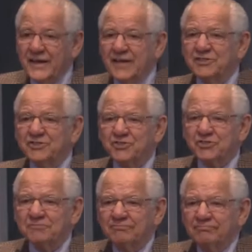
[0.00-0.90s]
is
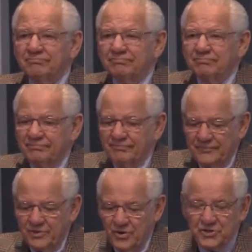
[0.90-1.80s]

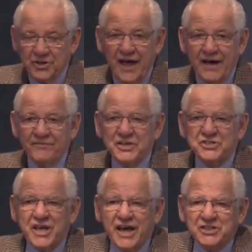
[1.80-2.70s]
you should have
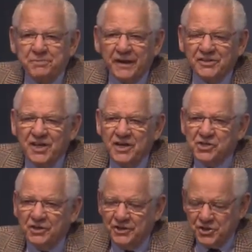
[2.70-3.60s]
this
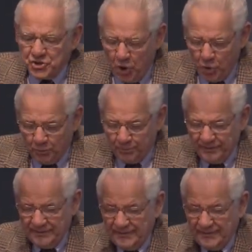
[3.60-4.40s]
expectation, this hope.